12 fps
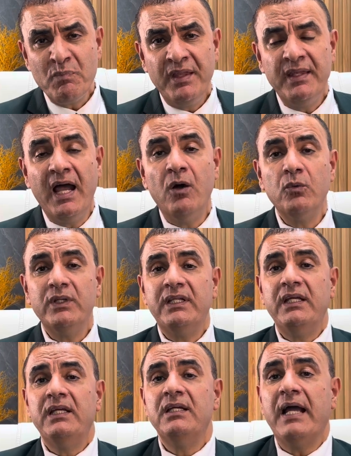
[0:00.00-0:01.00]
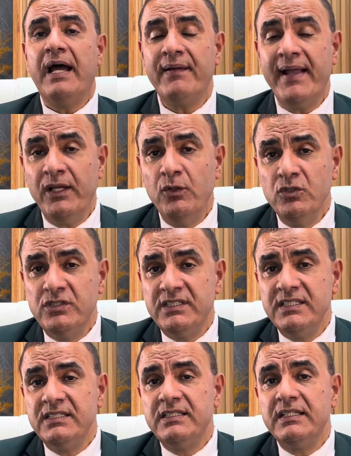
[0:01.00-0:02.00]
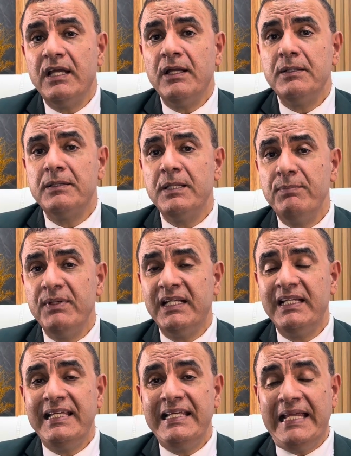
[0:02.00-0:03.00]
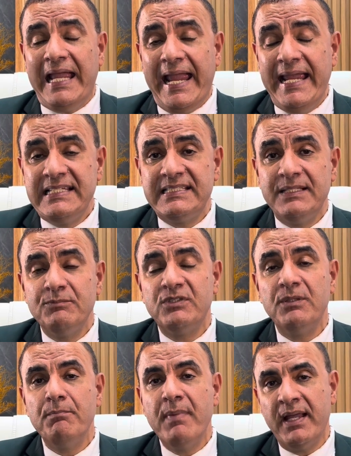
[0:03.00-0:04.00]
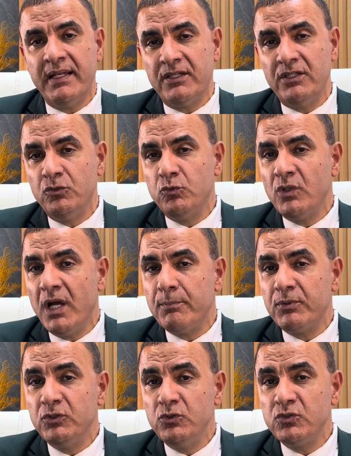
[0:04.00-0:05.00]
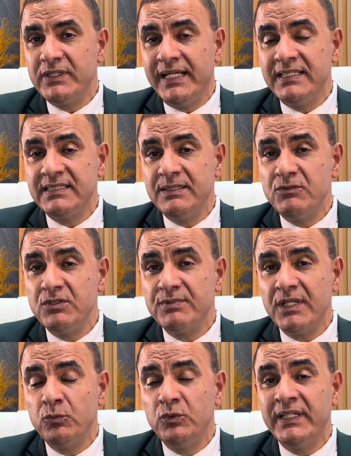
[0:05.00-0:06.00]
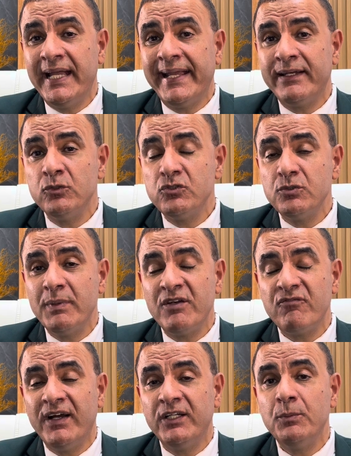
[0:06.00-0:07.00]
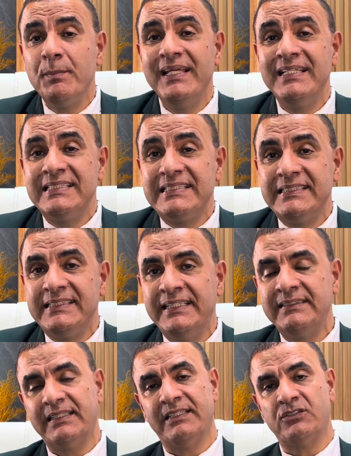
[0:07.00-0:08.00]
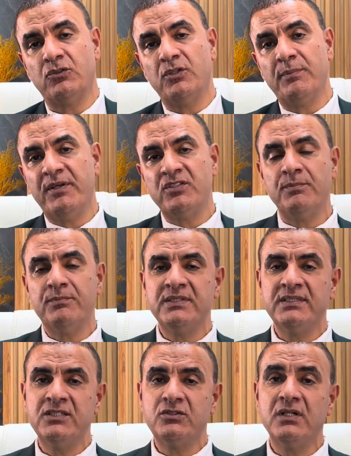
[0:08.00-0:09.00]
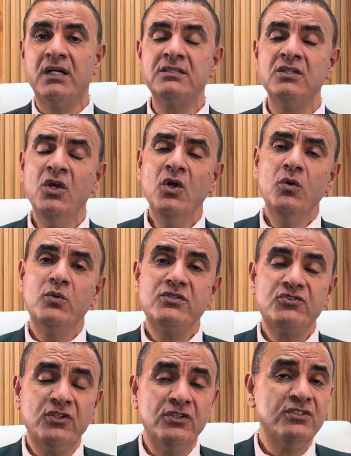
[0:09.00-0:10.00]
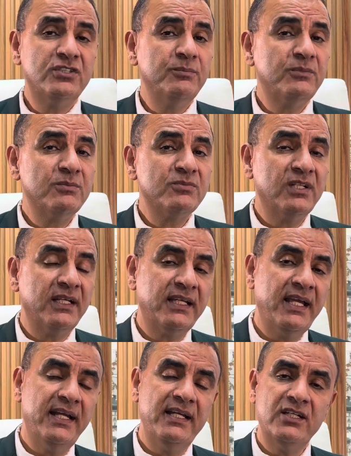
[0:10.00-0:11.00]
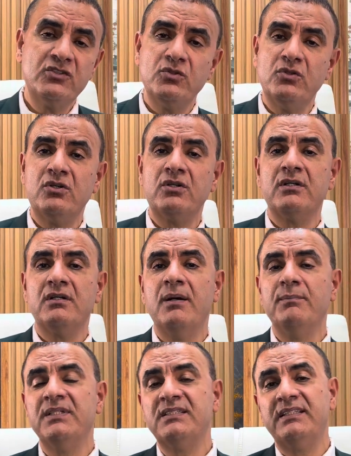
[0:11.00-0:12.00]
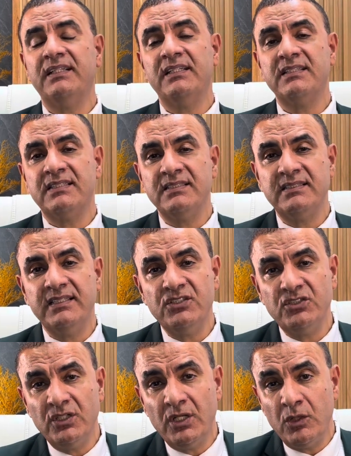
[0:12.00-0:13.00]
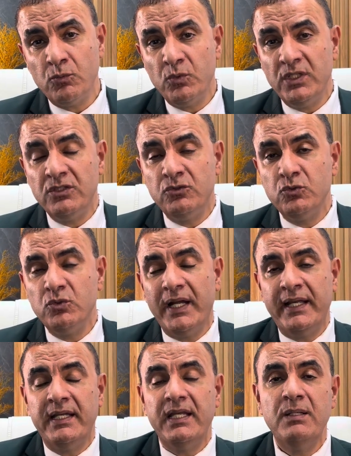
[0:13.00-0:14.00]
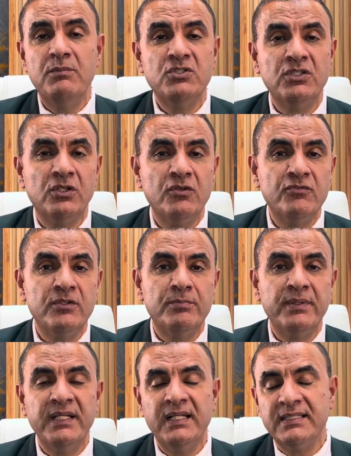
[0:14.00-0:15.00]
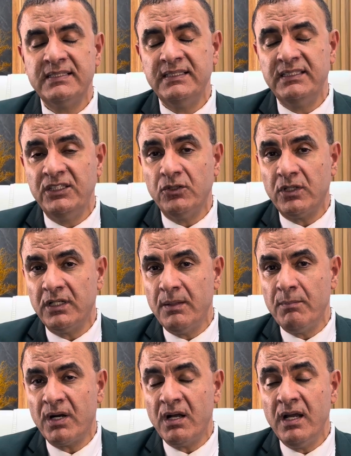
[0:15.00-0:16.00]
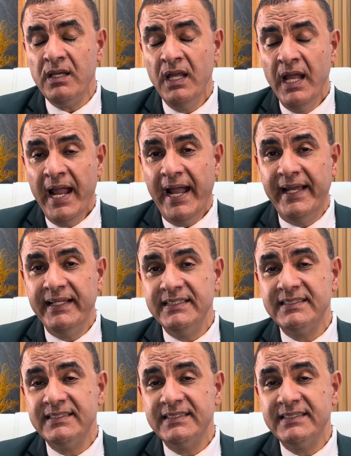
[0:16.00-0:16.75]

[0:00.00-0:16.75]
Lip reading: Now, the arachnoid cysts typically asymptomatic. They do not produce any symptoms, and we diagnose them and find them incidentally. So the patient presents to us with certain symptoms like headaches or numbness, tingling sensation, and we do an imaging of the brain, a CT or an MRI, and